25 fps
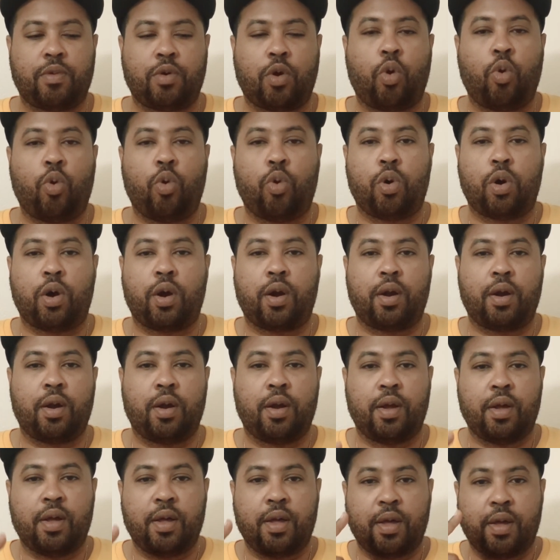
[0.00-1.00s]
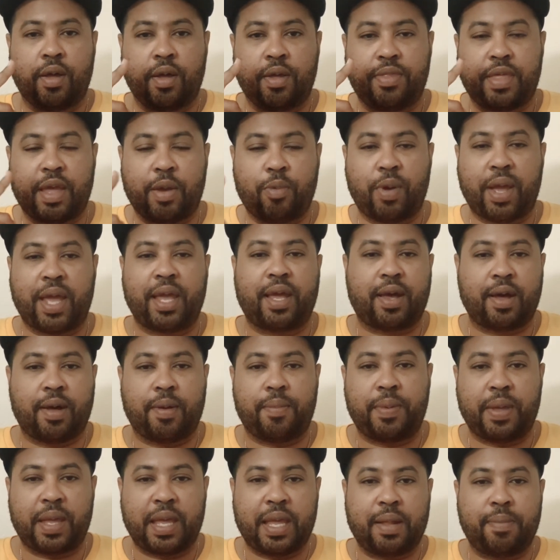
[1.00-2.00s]
or they wake
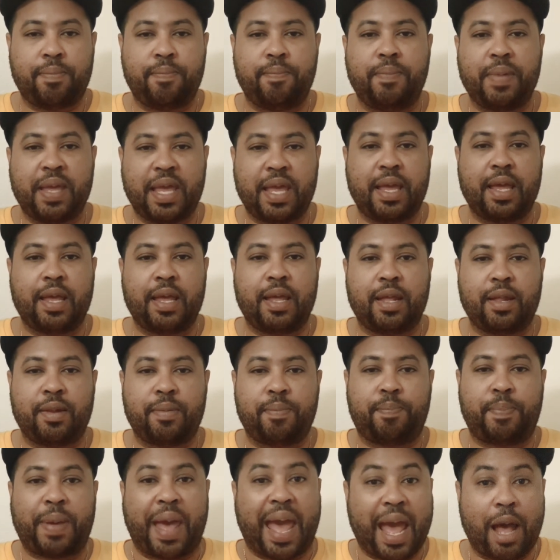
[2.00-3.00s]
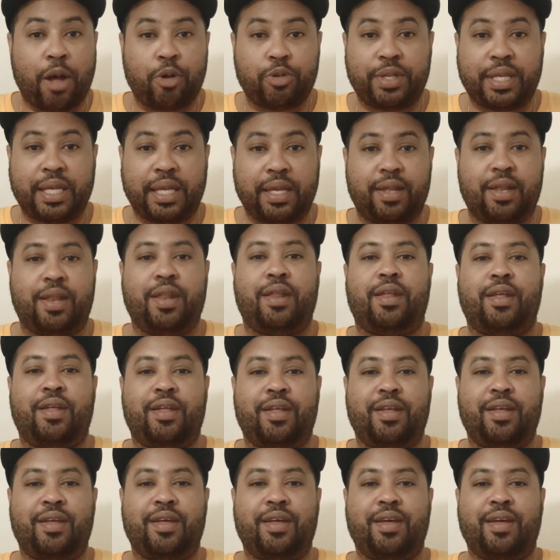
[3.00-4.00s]
up in mid-pounding
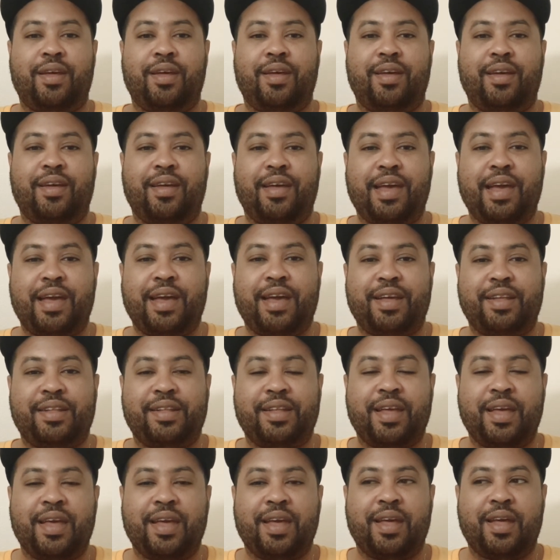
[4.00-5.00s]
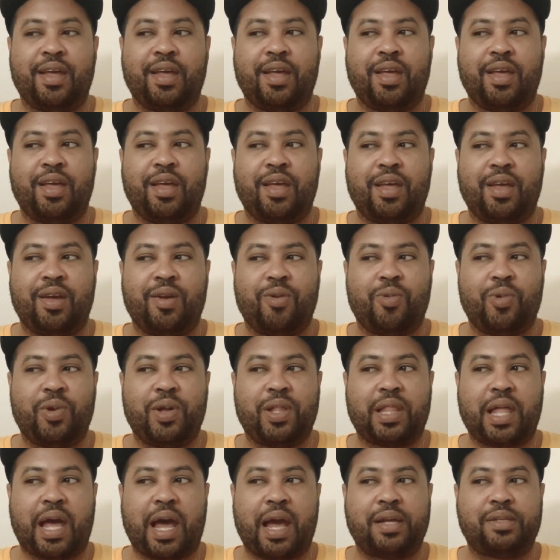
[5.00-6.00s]
and
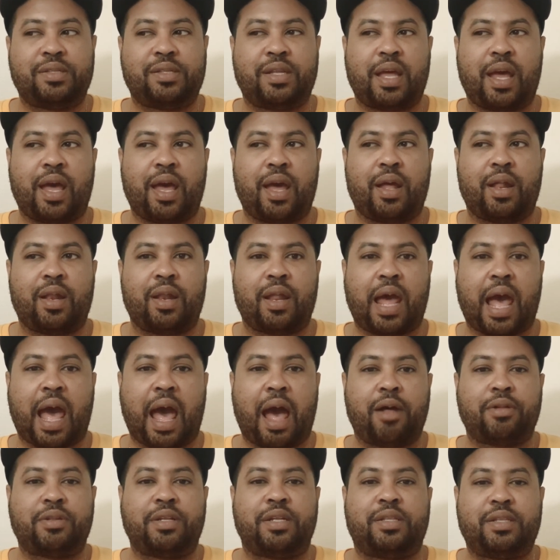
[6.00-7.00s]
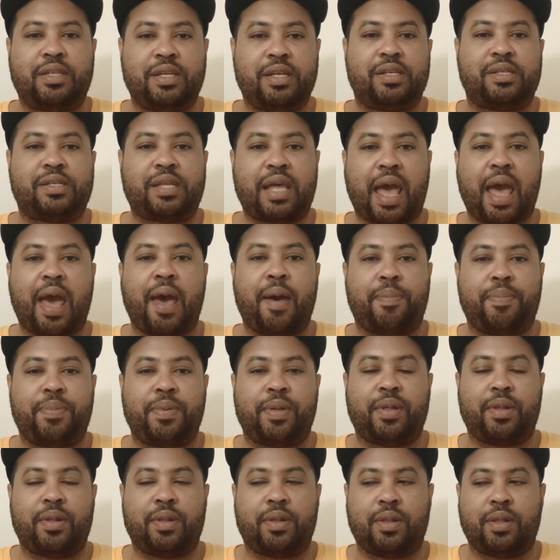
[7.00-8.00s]
realize that, how did this
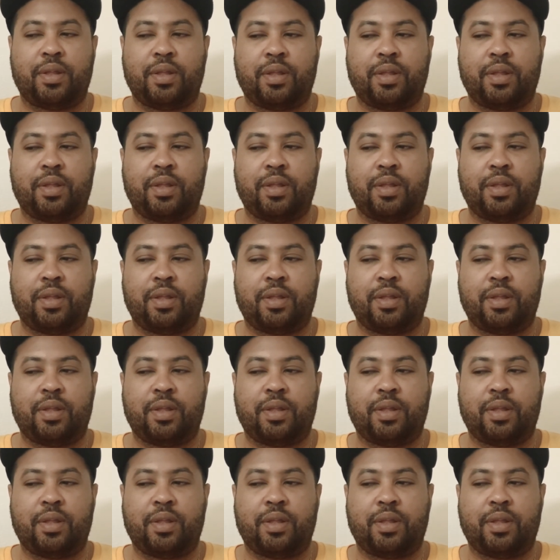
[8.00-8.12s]
happen?